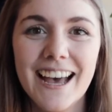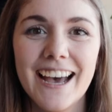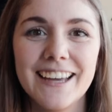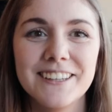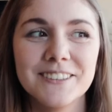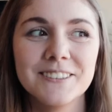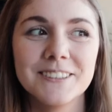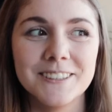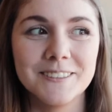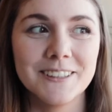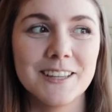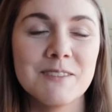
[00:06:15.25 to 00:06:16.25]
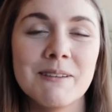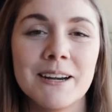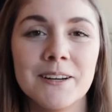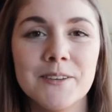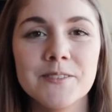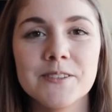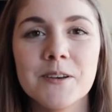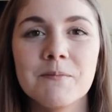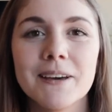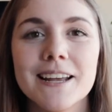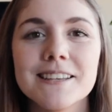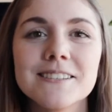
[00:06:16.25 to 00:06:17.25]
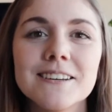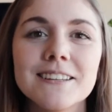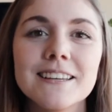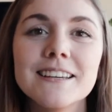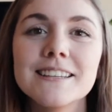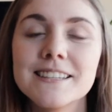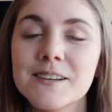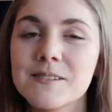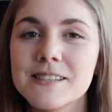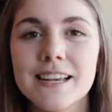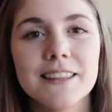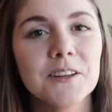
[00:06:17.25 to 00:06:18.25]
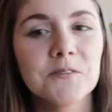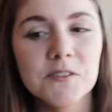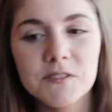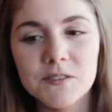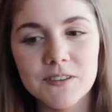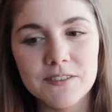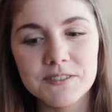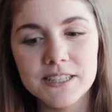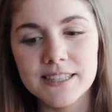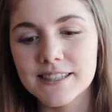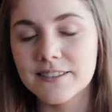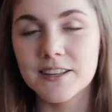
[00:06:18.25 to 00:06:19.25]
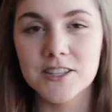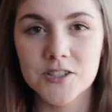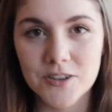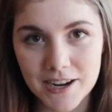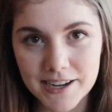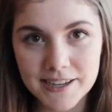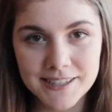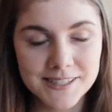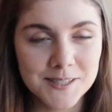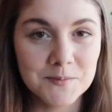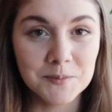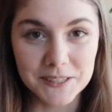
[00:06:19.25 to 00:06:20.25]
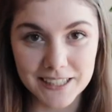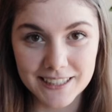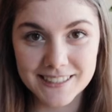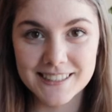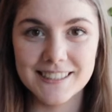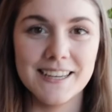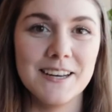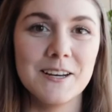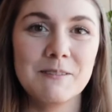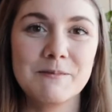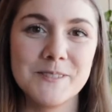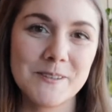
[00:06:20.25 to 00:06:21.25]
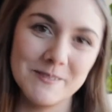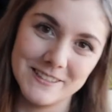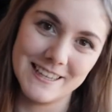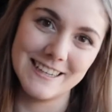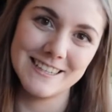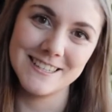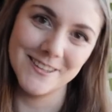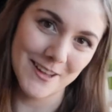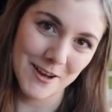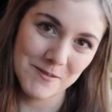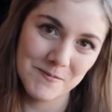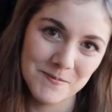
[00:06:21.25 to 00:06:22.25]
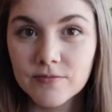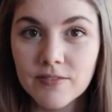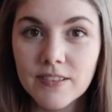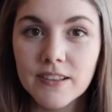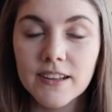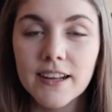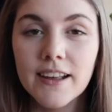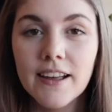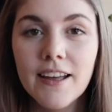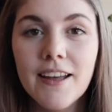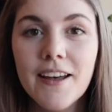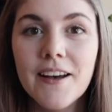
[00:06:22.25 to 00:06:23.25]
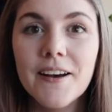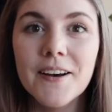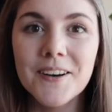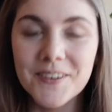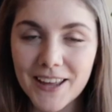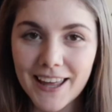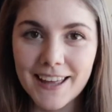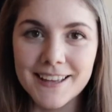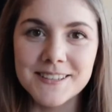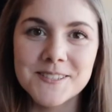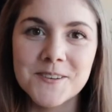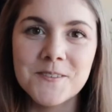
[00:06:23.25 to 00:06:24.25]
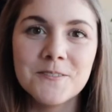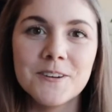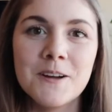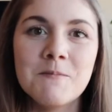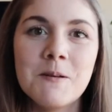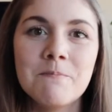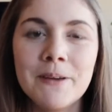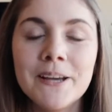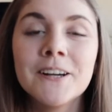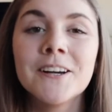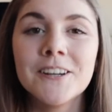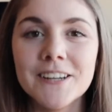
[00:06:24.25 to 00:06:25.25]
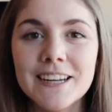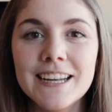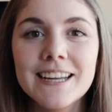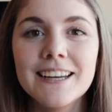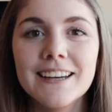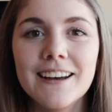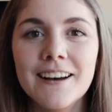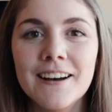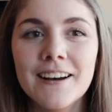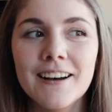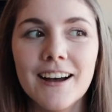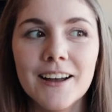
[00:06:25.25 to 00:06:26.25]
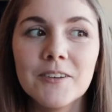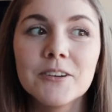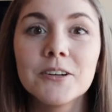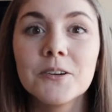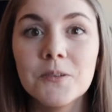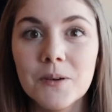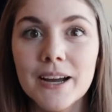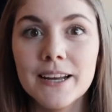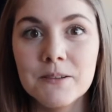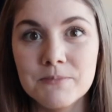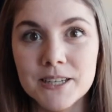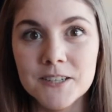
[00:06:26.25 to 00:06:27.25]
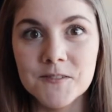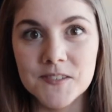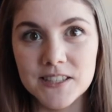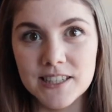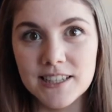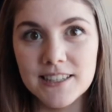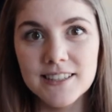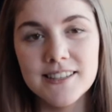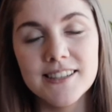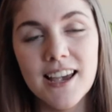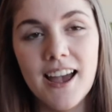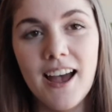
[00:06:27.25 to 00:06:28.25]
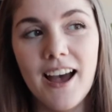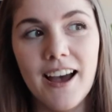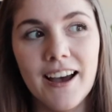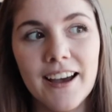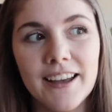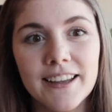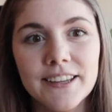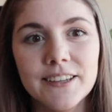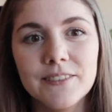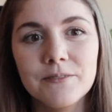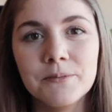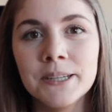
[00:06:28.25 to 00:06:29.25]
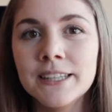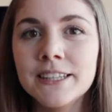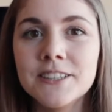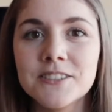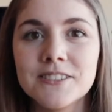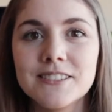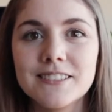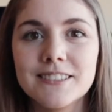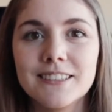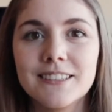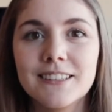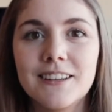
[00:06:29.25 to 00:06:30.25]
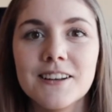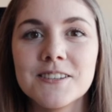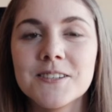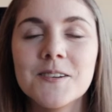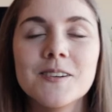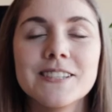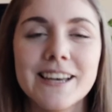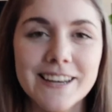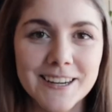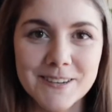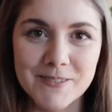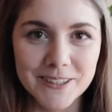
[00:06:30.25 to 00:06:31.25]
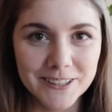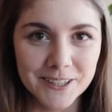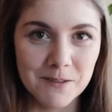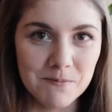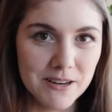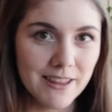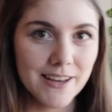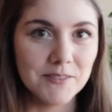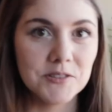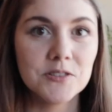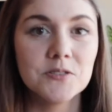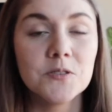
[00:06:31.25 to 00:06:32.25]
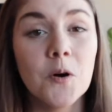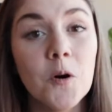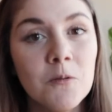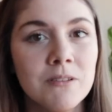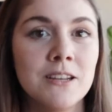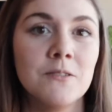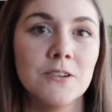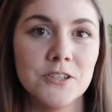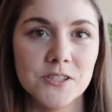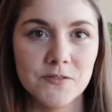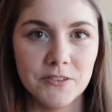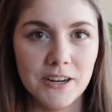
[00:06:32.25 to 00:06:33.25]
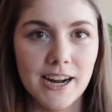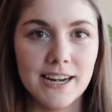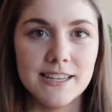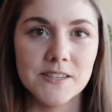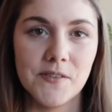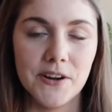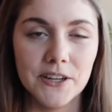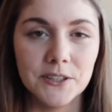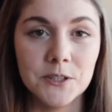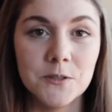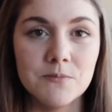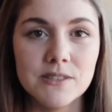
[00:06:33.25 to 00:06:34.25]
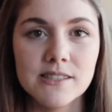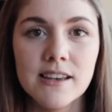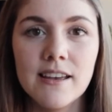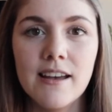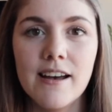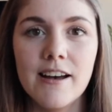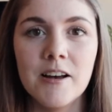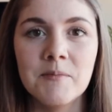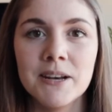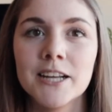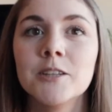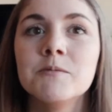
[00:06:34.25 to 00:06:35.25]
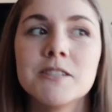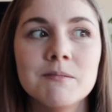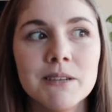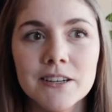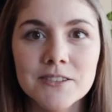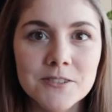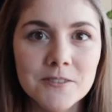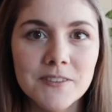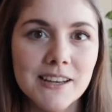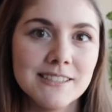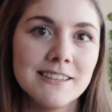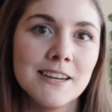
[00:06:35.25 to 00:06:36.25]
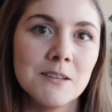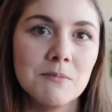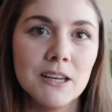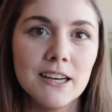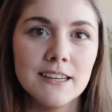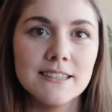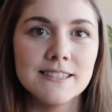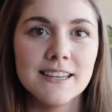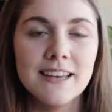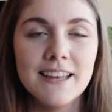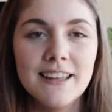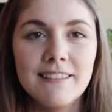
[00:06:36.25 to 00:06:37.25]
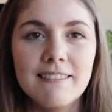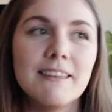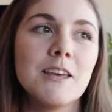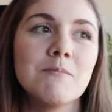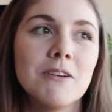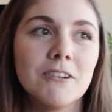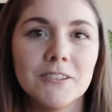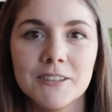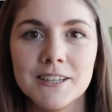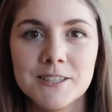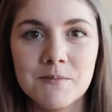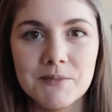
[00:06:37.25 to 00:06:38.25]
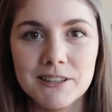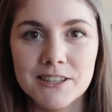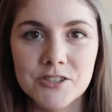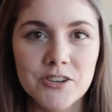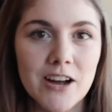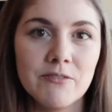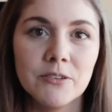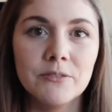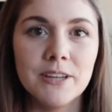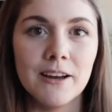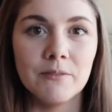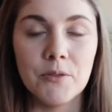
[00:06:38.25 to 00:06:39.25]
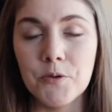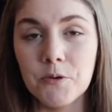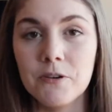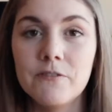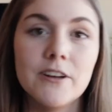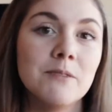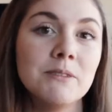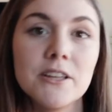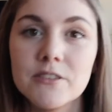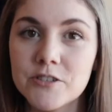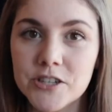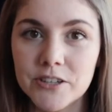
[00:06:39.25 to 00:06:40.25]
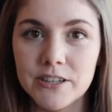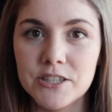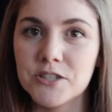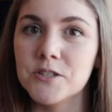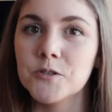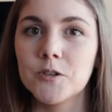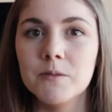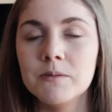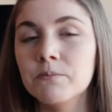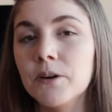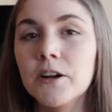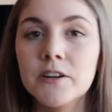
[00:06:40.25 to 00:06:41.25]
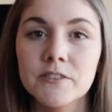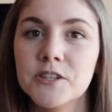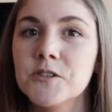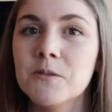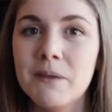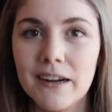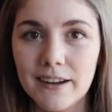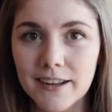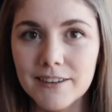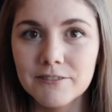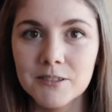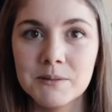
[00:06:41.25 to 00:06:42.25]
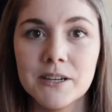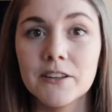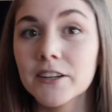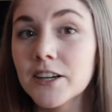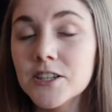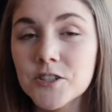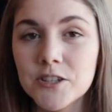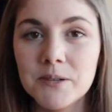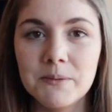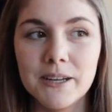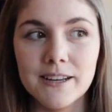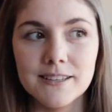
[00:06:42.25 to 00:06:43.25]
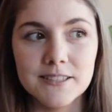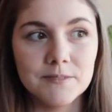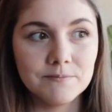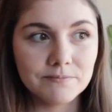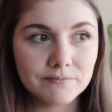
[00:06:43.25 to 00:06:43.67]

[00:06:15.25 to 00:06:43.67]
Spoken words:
I don't cook with them, I don't use them, but I saw these and I was like, they're 55 cents. Let's try some leeks. So I'm excited to do that. Okay, so from Baker Creek, I ordered quite a bit of seeds. I really just got so excited about their company. They have so many gorgeous varieties of heirlooms, and heirlooms to me are so fascinating because thinking about growing something that's traveled down through a family, through generations, or been brought over to America from another country because